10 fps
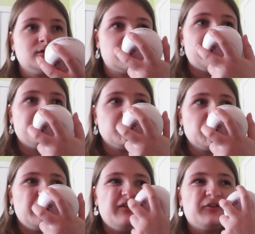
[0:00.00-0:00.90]

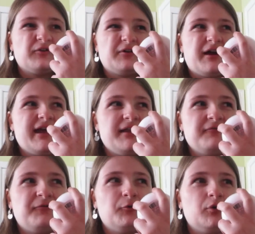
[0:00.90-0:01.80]
grapefruit is great
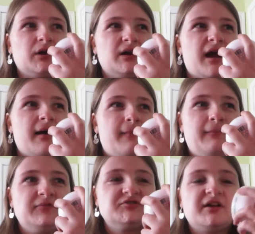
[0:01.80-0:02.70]
for
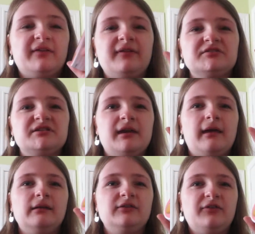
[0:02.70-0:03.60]
um,
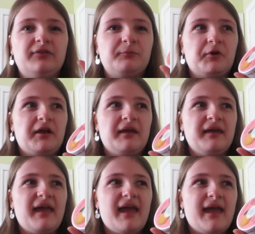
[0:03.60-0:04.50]
transitioning into
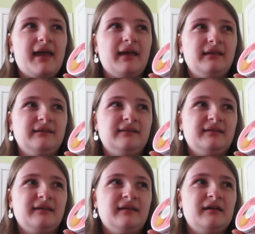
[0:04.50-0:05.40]
spring
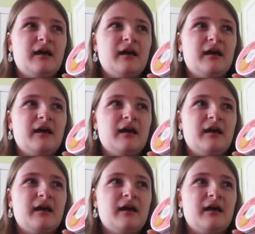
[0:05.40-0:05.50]
and